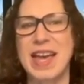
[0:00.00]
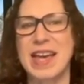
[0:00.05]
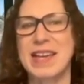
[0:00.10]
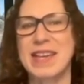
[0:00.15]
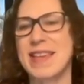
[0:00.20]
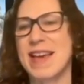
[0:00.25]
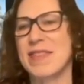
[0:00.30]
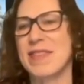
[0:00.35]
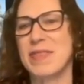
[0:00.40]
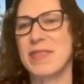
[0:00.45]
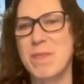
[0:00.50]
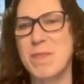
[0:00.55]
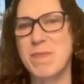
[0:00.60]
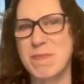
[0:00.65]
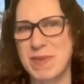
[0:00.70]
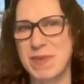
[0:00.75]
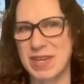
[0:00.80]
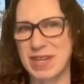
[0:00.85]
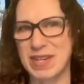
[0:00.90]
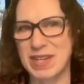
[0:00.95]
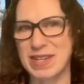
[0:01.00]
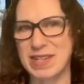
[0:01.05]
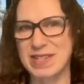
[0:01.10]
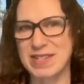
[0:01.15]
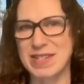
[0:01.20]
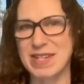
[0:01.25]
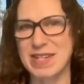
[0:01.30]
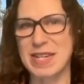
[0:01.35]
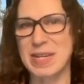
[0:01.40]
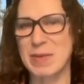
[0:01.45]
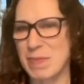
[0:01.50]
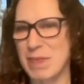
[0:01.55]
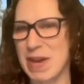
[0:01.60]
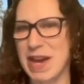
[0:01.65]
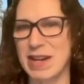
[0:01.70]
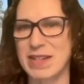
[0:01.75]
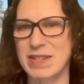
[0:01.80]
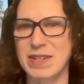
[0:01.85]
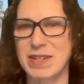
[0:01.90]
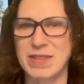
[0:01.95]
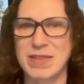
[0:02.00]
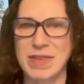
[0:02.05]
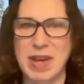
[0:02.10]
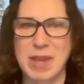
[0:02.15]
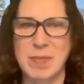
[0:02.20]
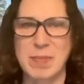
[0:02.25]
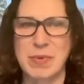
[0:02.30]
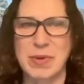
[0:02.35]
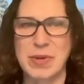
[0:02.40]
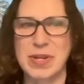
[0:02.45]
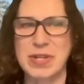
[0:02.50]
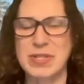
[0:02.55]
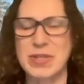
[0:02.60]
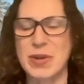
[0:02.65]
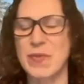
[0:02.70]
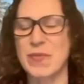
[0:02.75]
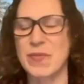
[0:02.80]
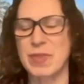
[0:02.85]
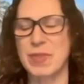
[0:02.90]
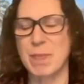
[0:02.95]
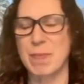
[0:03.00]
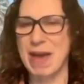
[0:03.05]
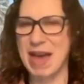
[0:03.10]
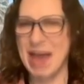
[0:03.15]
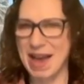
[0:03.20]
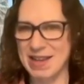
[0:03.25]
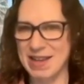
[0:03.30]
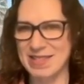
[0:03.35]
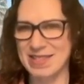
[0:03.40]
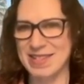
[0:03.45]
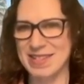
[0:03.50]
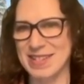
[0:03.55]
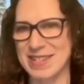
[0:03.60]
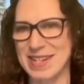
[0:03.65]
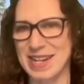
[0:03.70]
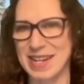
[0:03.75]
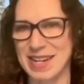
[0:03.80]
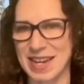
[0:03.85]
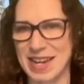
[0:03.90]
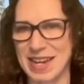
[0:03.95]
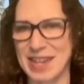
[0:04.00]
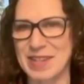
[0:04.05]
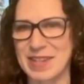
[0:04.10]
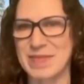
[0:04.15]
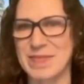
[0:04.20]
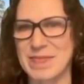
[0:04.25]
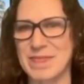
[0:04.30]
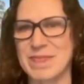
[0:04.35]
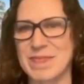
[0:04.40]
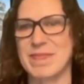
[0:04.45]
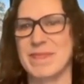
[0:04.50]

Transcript: has had the biggest impact on libraries over the past decade.